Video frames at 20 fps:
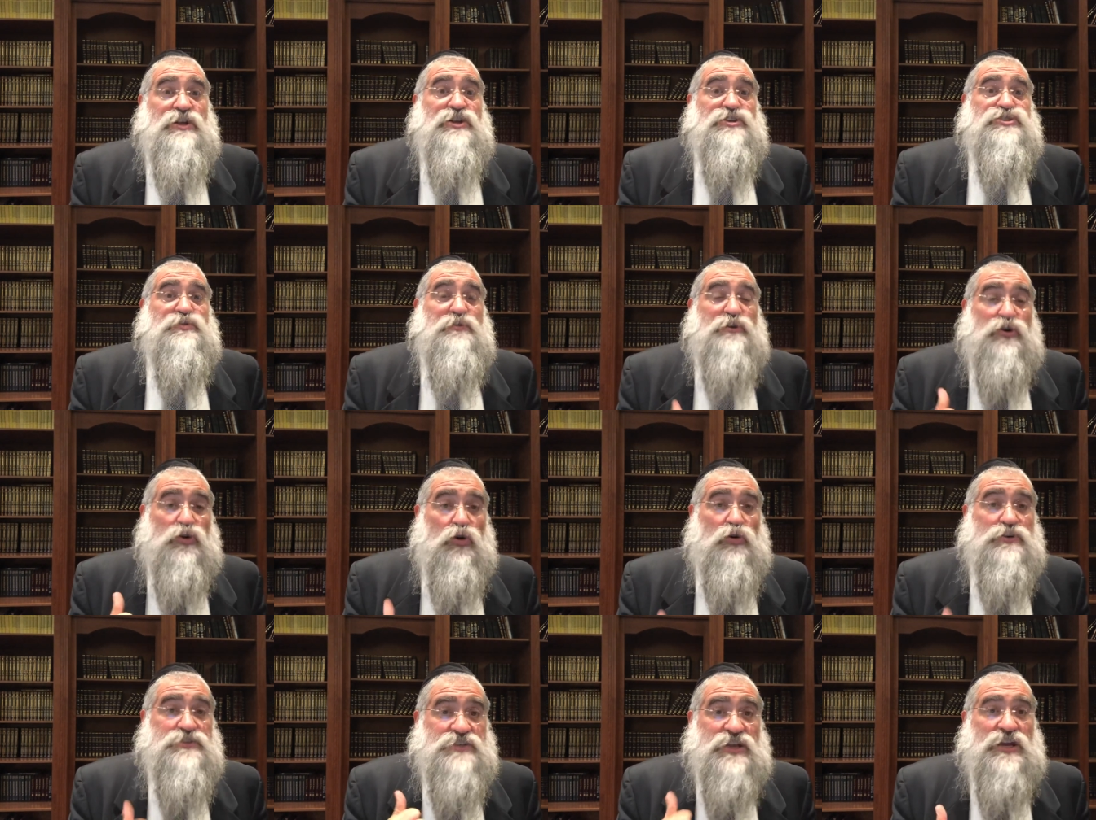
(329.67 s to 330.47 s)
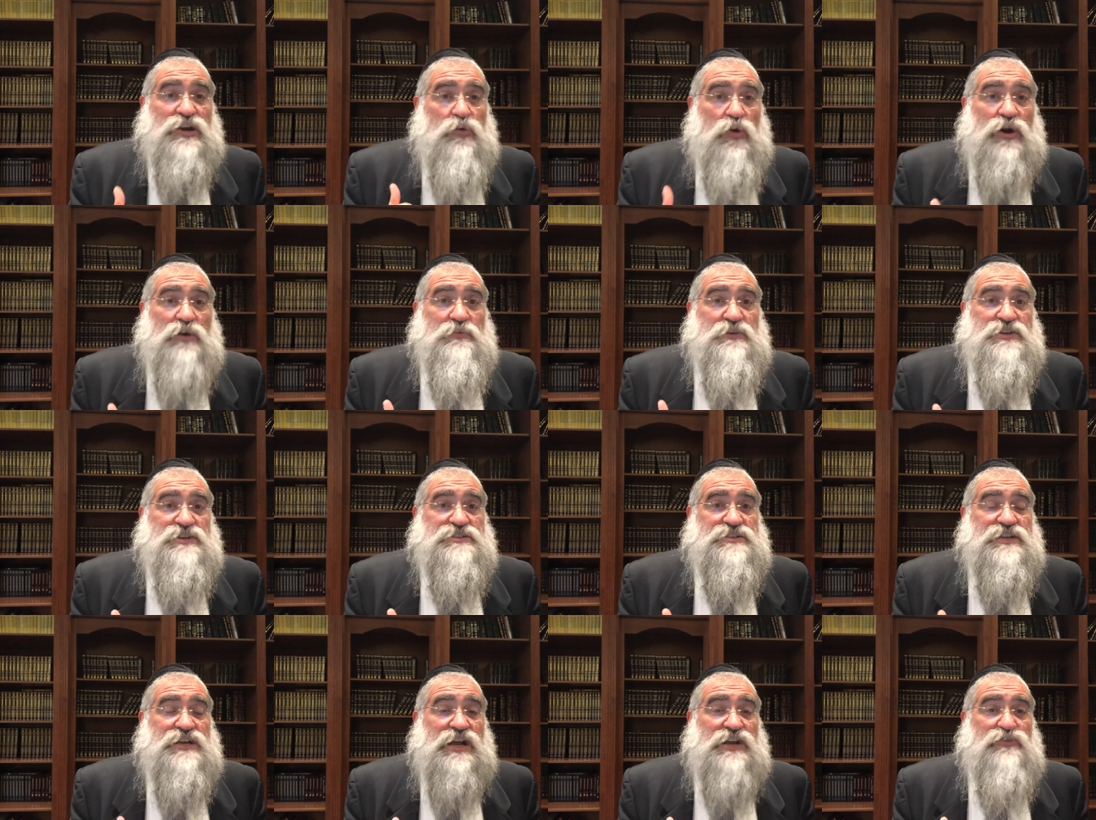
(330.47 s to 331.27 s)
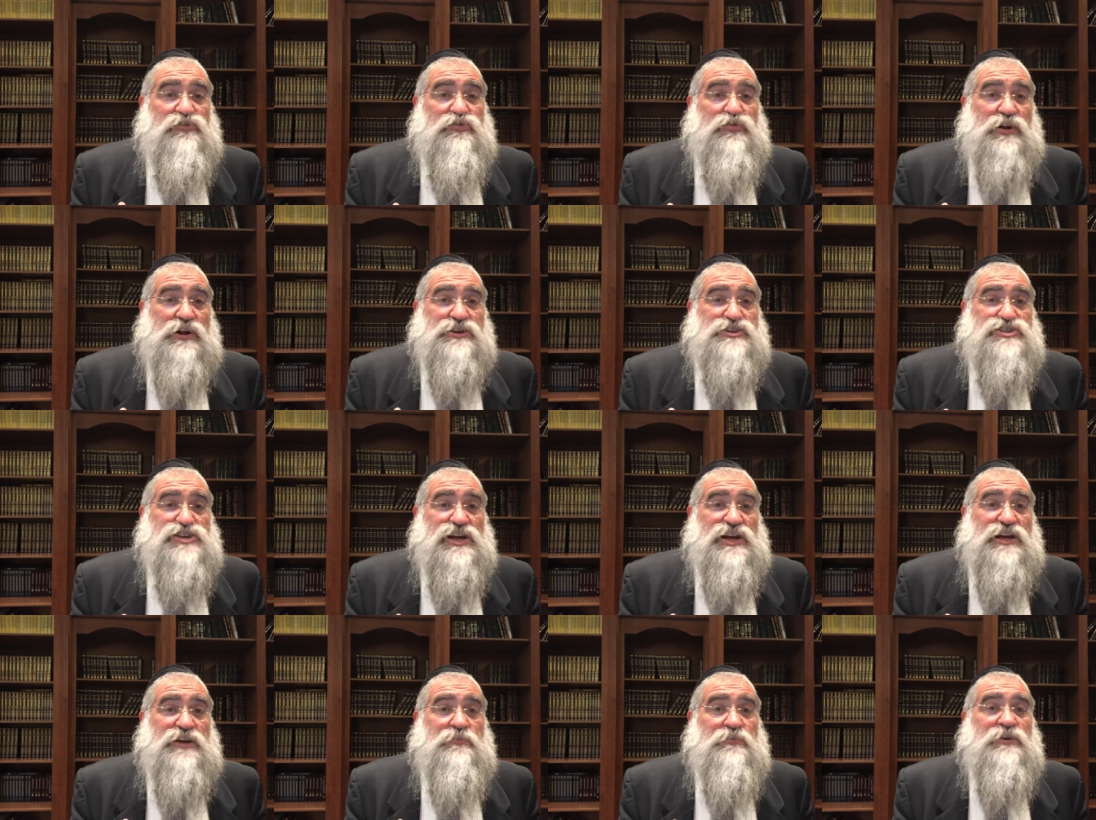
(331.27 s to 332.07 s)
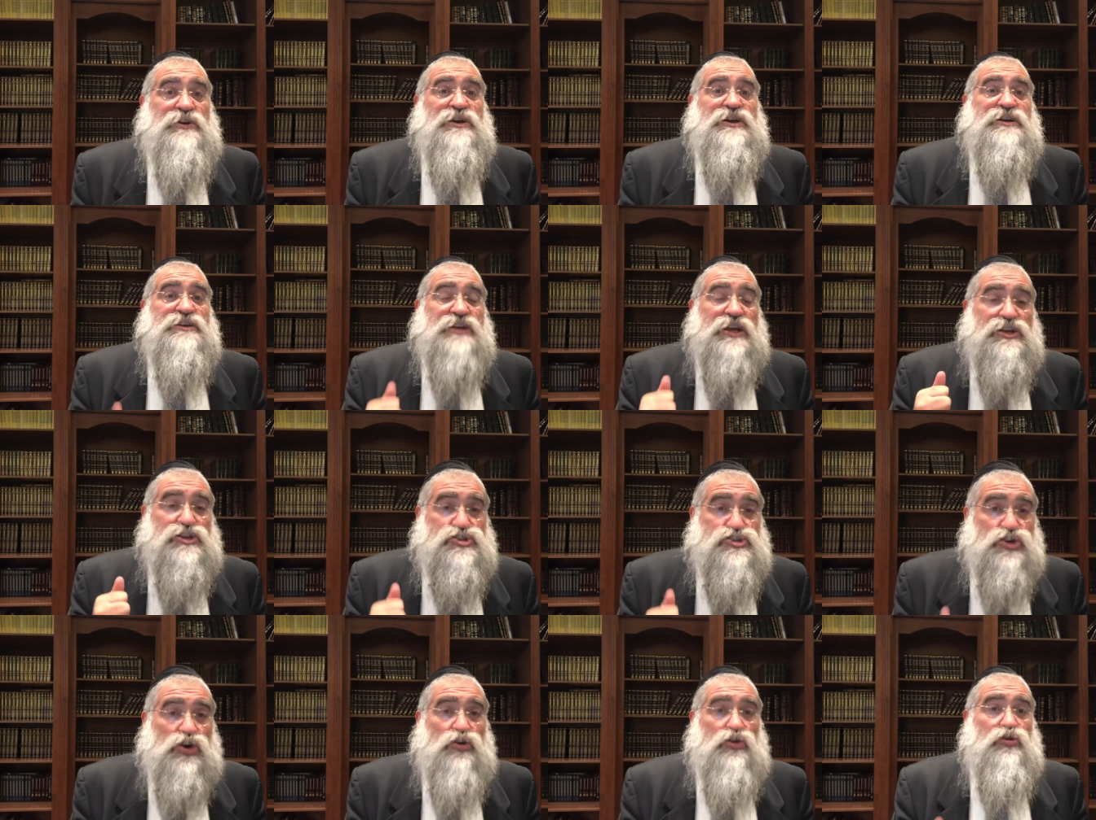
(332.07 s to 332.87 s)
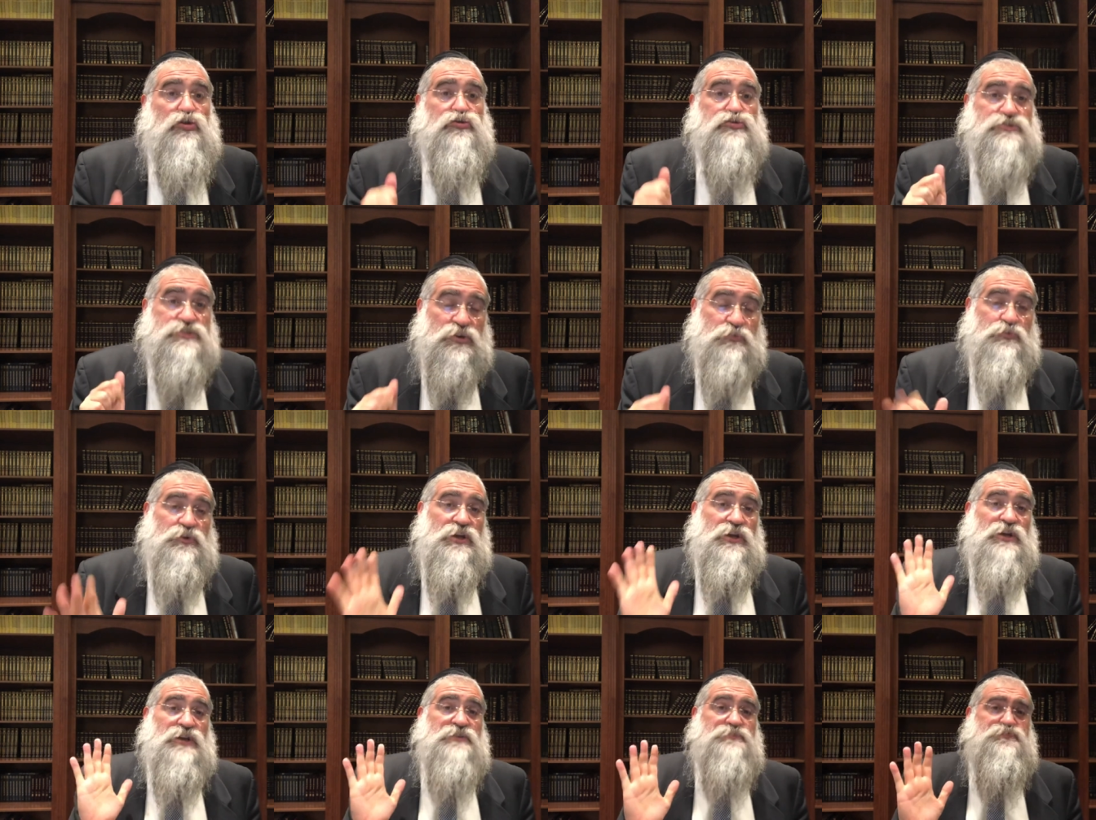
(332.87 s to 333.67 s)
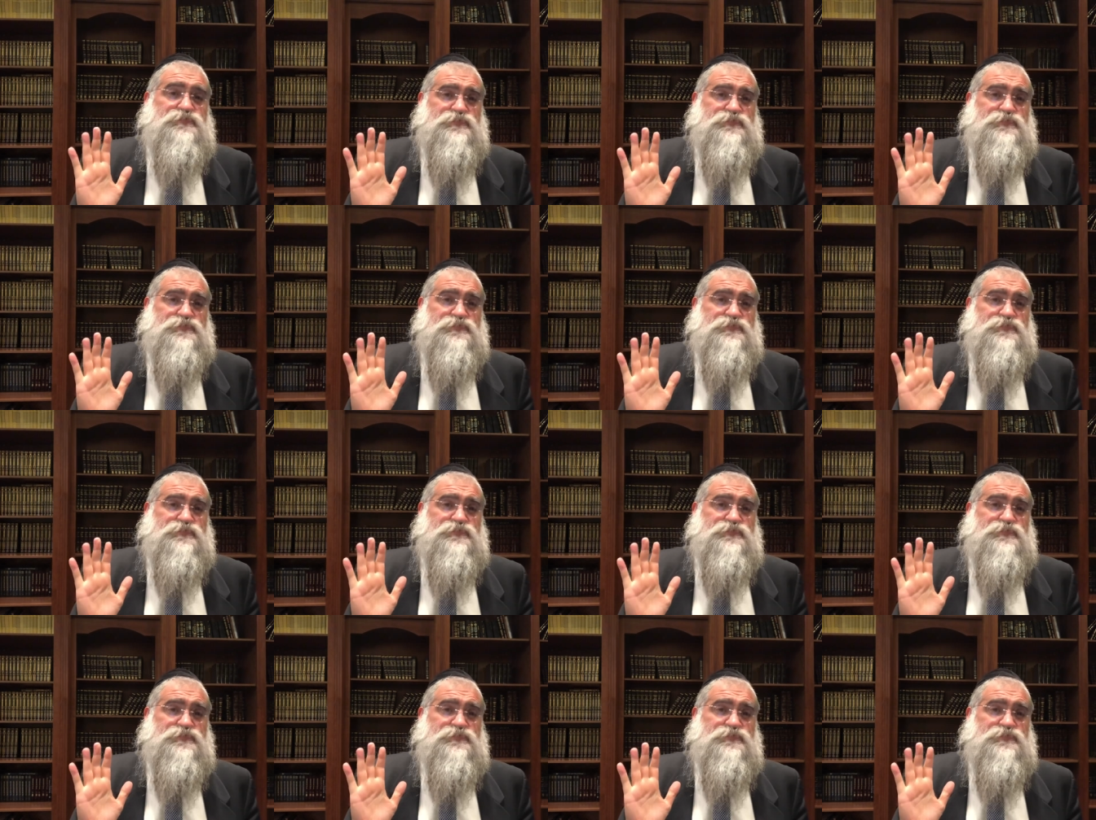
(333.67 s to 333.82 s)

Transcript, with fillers: So because they didn't want to be disconnected from Hashem, they chose to be